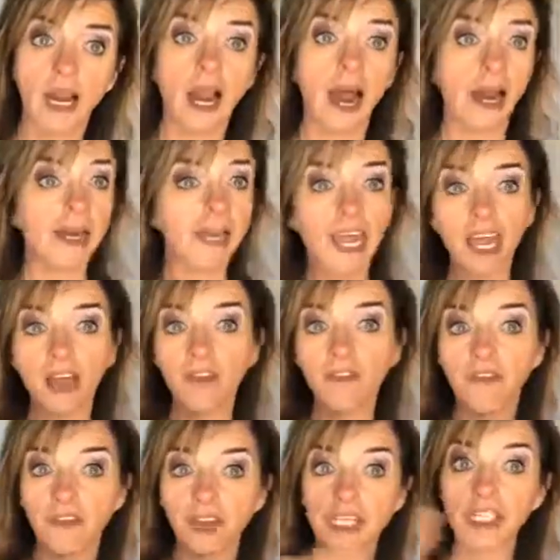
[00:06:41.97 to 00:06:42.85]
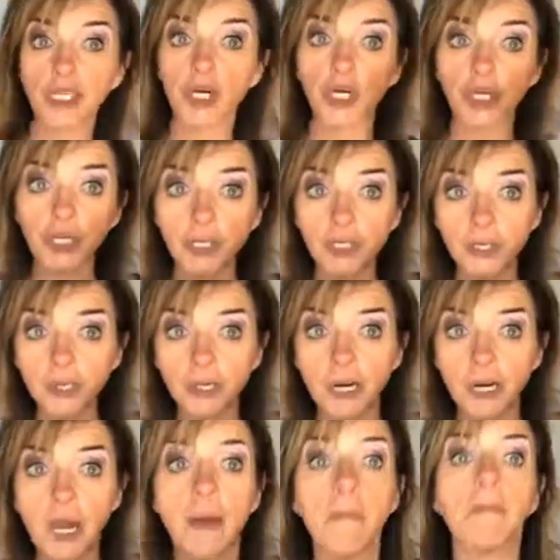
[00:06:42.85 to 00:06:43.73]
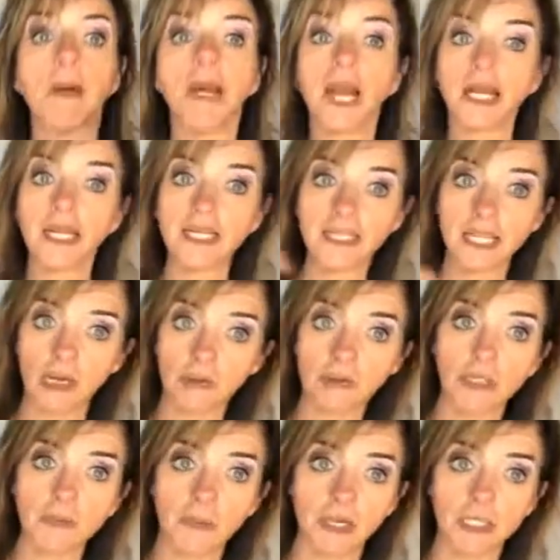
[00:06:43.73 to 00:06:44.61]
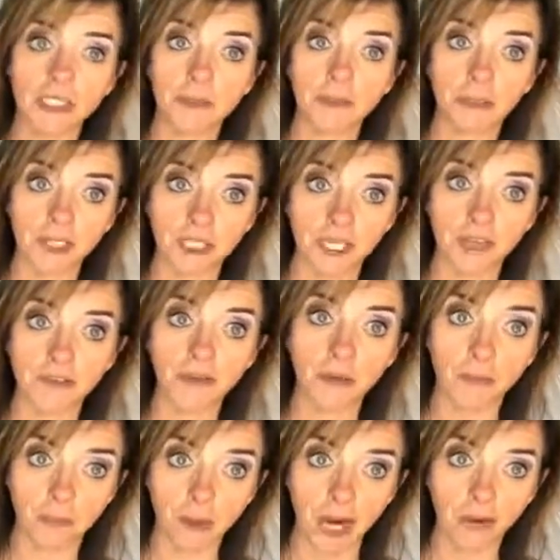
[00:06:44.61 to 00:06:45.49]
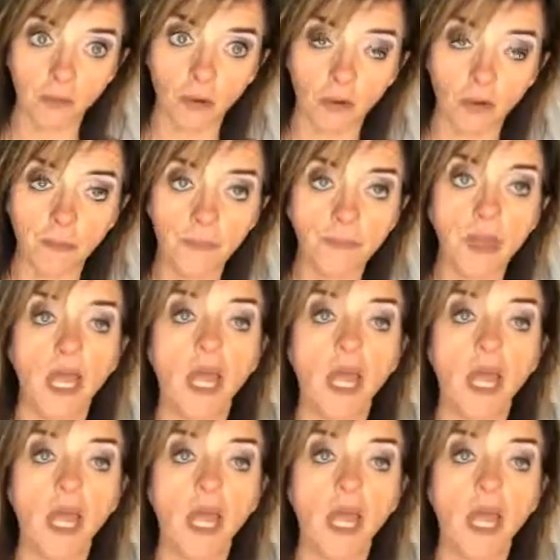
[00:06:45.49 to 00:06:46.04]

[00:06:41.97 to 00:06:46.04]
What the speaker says: I can't fix her, but I can take responsibility for my role.